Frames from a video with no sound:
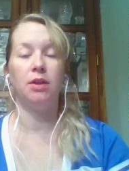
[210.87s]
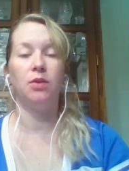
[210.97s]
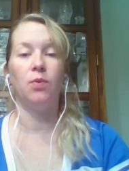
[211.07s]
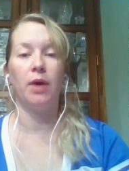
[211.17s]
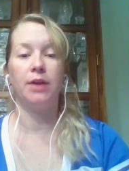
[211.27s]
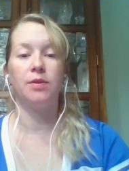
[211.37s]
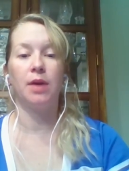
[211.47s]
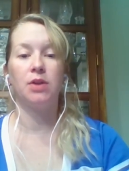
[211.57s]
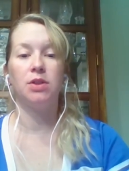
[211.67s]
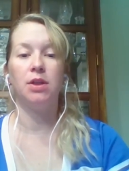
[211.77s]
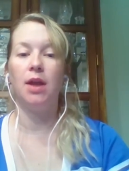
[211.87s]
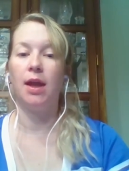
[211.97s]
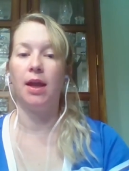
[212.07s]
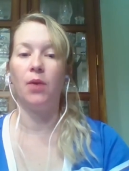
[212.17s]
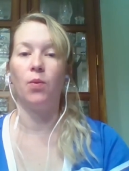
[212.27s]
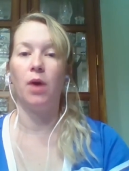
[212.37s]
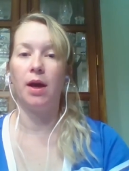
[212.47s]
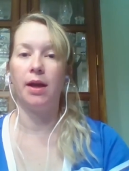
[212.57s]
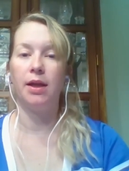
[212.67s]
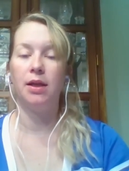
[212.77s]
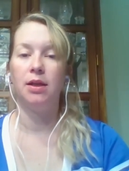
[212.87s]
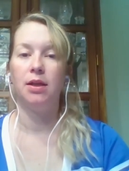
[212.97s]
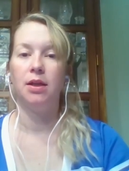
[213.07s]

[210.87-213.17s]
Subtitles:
in the y direction, ay,